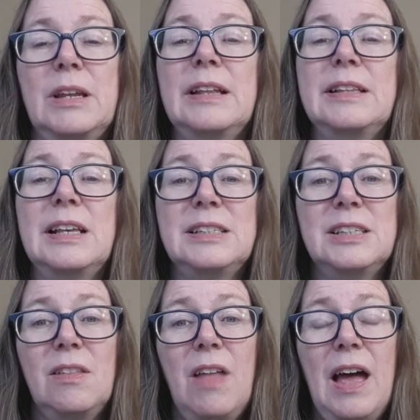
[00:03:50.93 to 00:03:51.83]

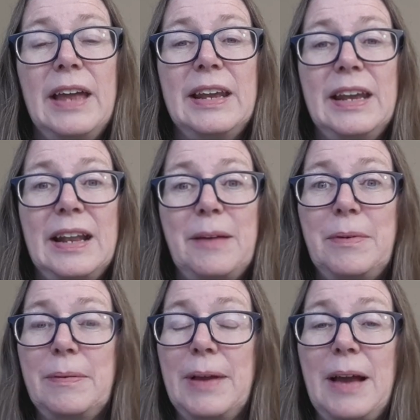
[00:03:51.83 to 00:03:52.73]
it's a lot, and
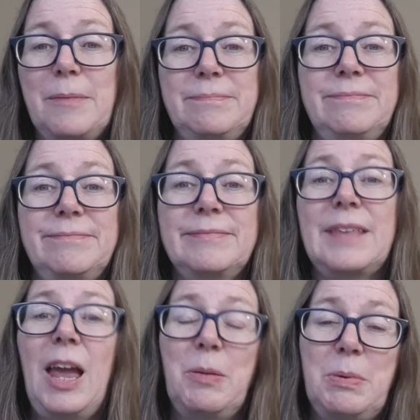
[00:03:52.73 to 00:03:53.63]

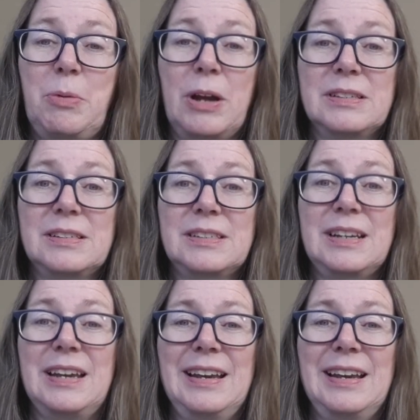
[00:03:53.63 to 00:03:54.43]
I am impressed.